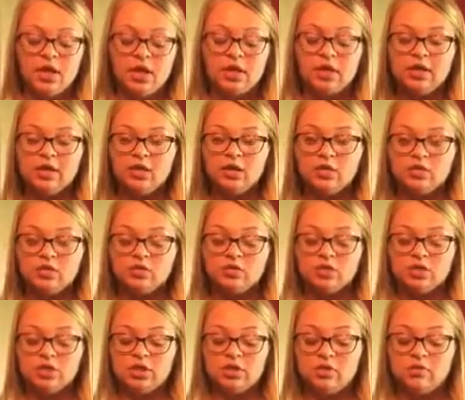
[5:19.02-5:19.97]
In
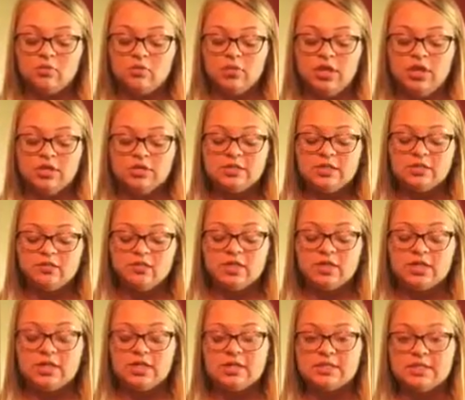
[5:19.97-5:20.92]
conclusion, many
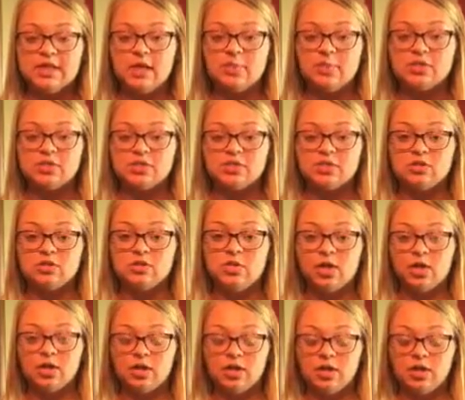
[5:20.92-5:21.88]
different things happen to the
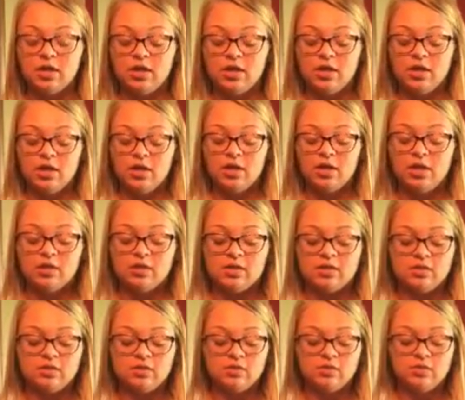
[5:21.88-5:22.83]
body in
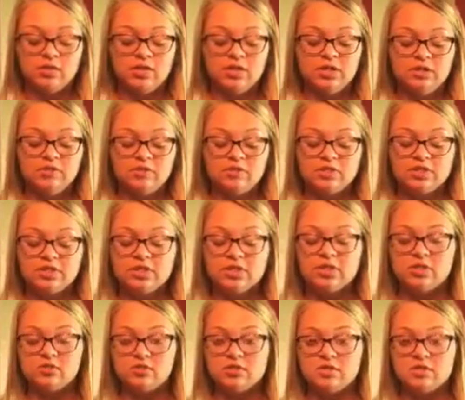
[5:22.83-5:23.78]
the 3 different
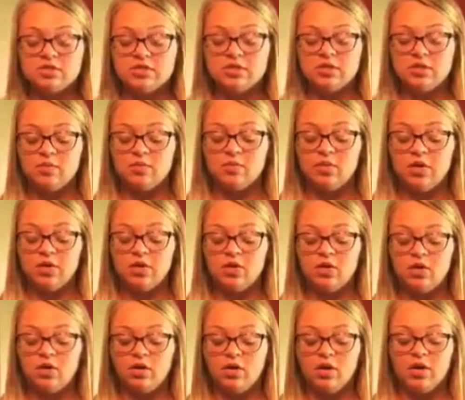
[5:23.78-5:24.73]
stages of sleep in
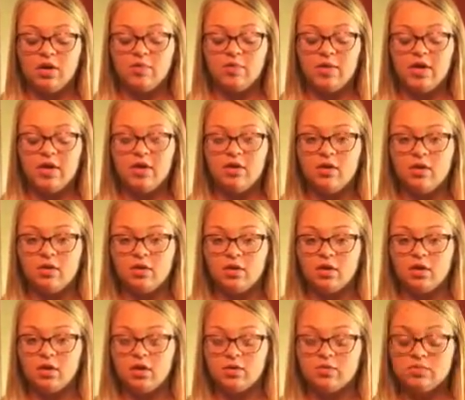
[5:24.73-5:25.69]
REM and
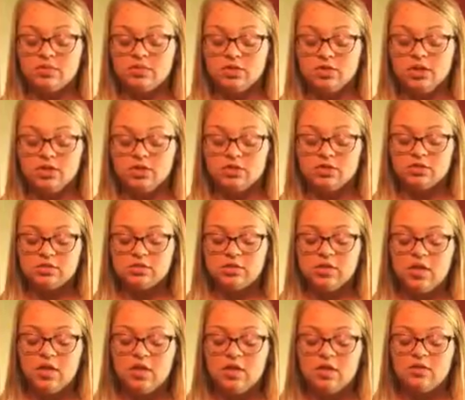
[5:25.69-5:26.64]
non-REM stages
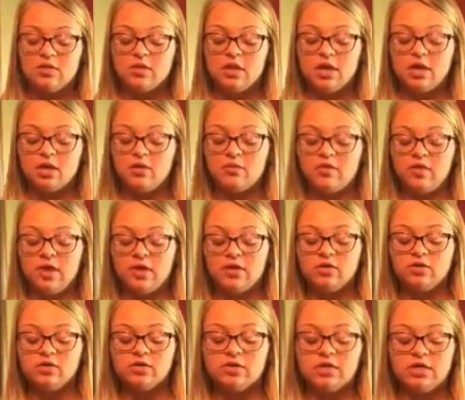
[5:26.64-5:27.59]
that are
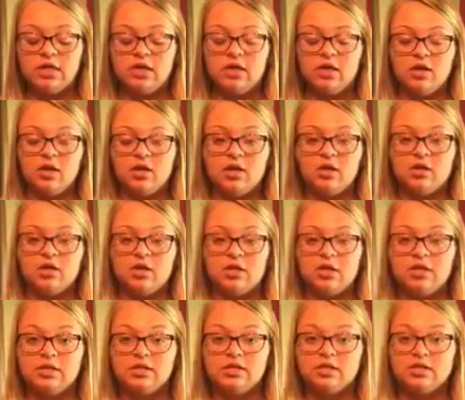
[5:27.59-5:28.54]
vital to getting a good
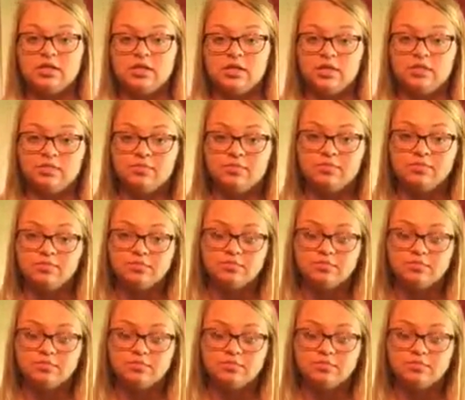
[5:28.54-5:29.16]
night's sleep.